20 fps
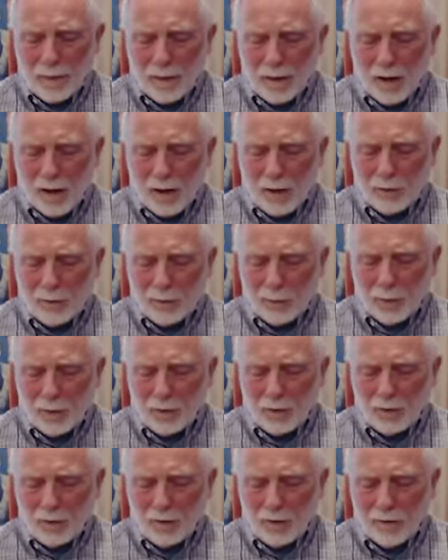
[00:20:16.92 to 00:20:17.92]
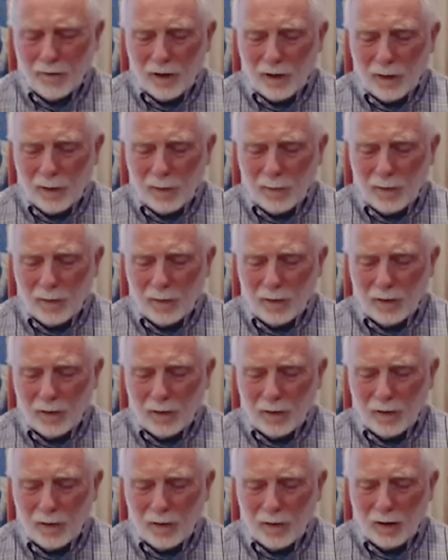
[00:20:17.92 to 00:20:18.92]
our spiritual development
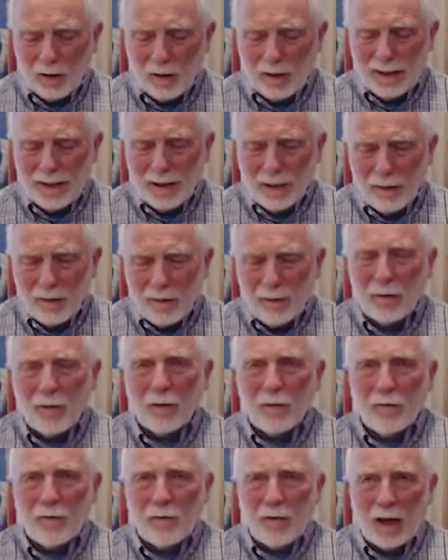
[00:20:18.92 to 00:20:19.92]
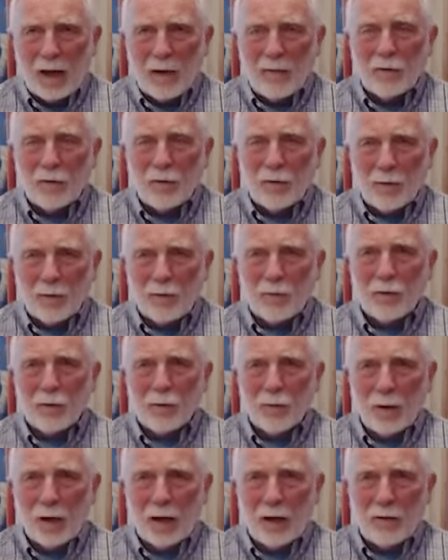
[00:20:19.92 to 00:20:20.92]
in the five crystal
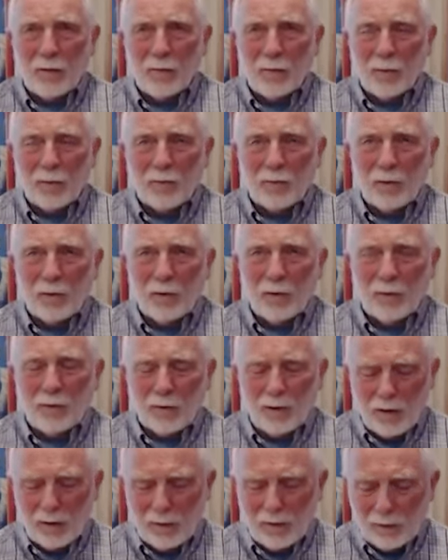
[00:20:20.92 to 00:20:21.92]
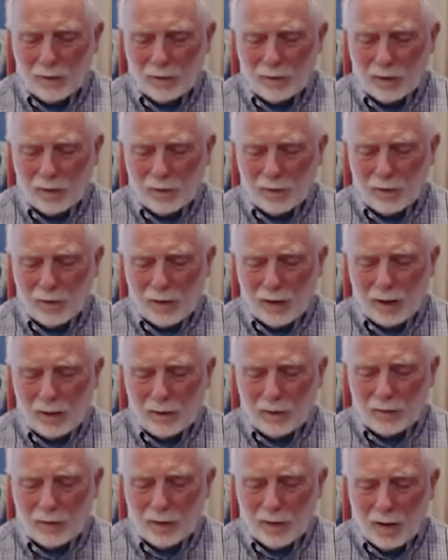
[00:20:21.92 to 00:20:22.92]
rays, which we used to call the secret
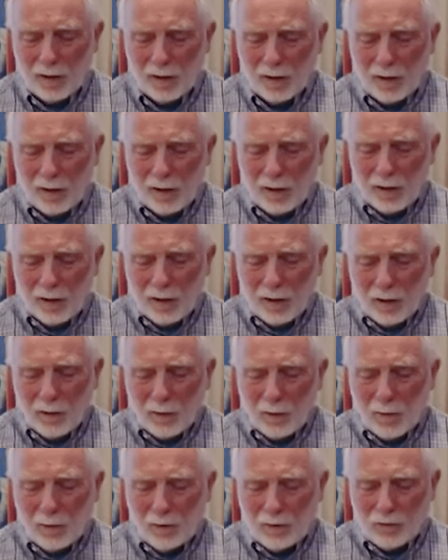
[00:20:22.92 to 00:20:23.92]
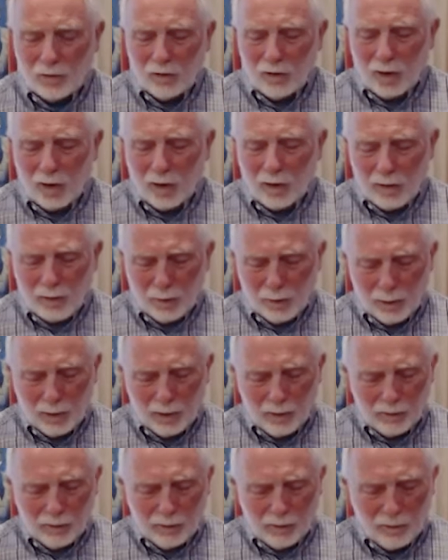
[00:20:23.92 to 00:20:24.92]
rays, which are the
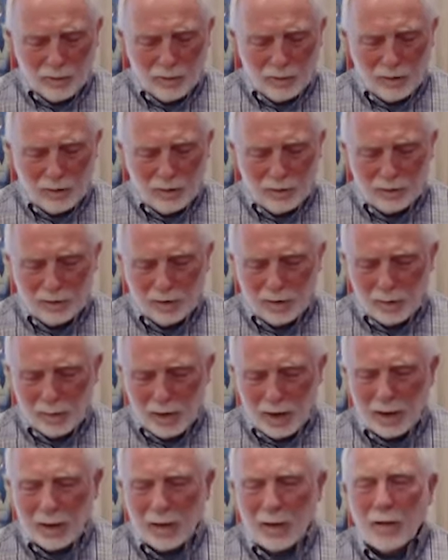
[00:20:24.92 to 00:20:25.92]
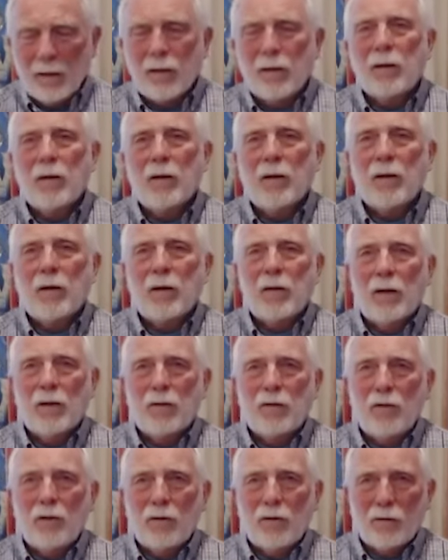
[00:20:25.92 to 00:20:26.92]
points of the stigmata that
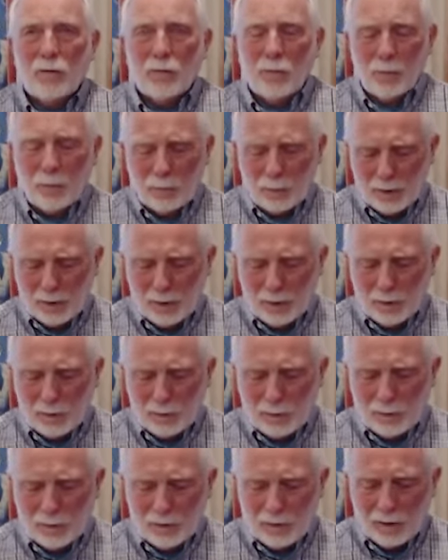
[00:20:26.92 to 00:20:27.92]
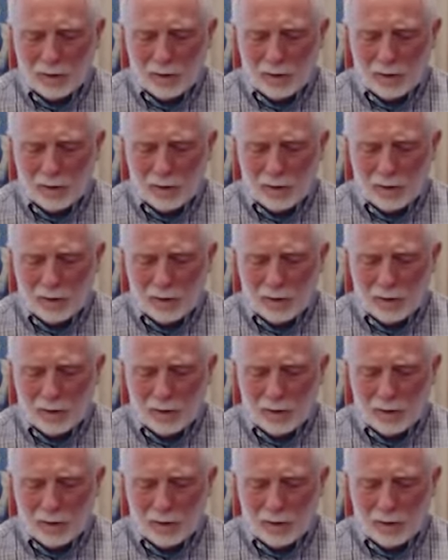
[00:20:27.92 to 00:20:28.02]
Jesus was pierced